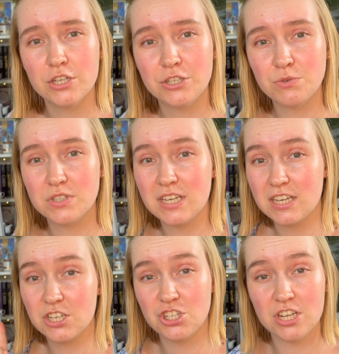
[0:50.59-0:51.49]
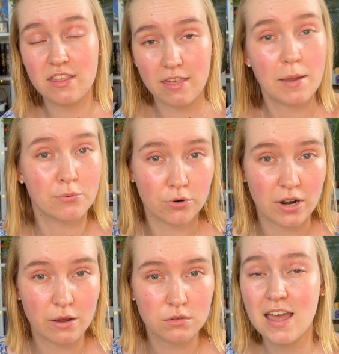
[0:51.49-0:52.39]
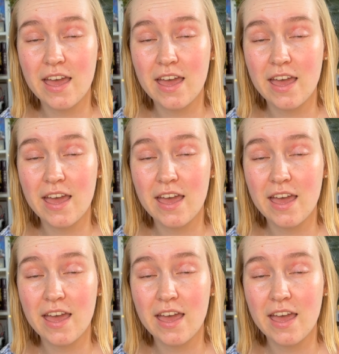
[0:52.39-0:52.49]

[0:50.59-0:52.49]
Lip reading: using she/they pronouns,